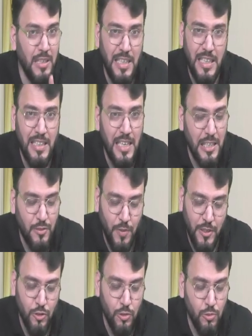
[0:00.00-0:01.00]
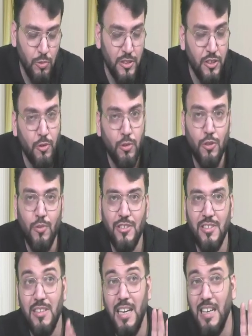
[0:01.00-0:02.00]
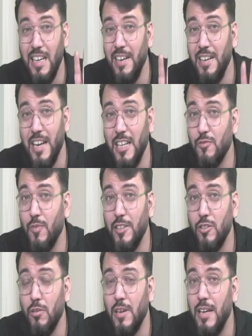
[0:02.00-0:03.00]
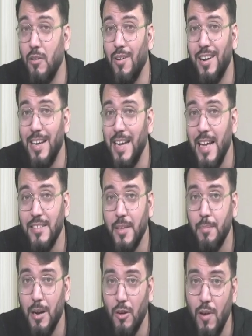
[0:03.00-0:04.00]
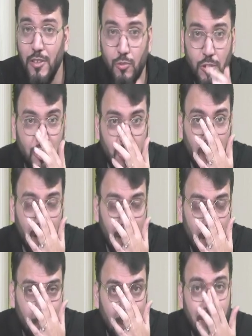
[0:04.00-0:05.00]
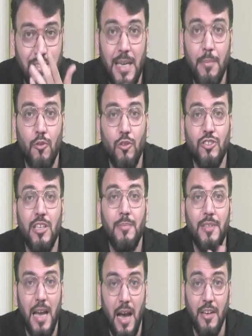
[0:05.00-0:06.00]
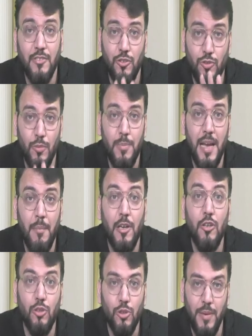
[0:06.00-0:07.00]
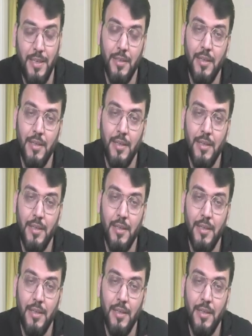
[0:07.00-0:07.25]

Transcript: IND AS 102 is a good question. That IND AS 109 already I said bakwas question, but the same question if they ask, you should be able to do it.